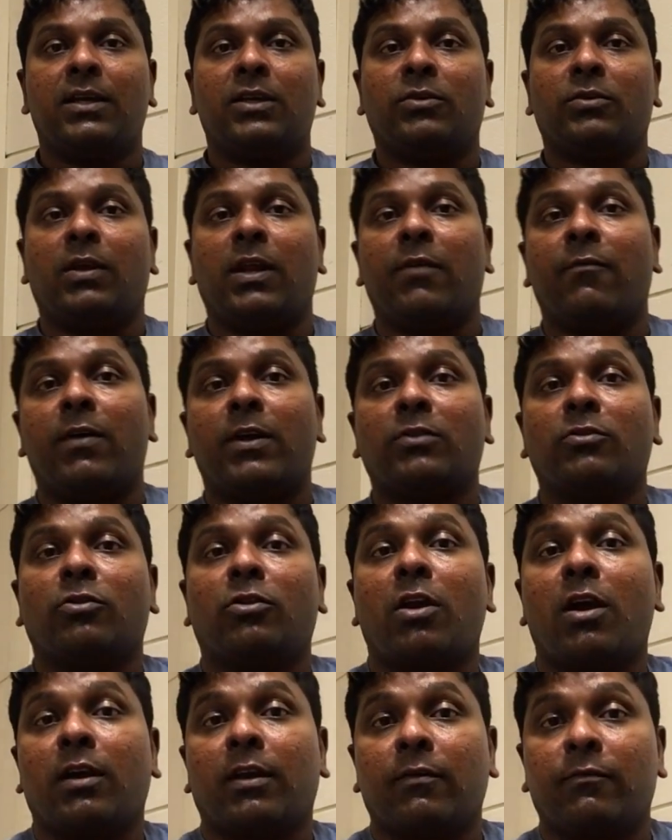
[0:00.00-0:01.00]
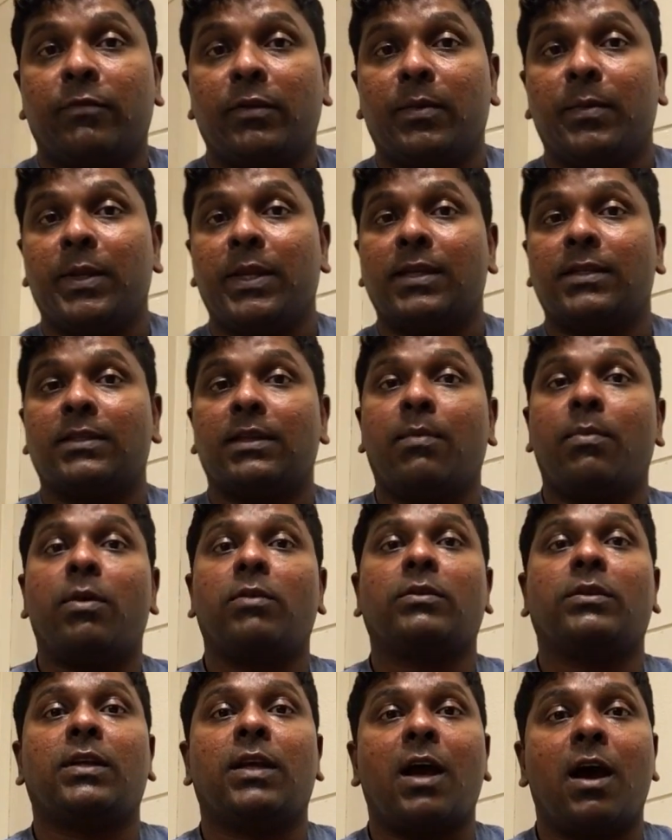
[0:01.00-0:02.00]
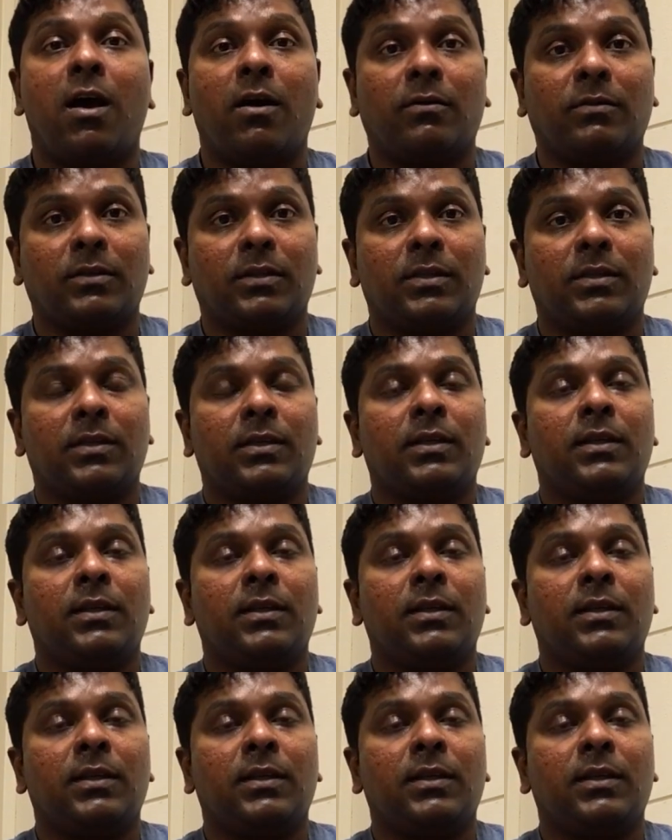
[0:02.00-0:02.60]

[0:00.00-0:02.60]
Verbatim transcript: today I want to talk a few minutes about gout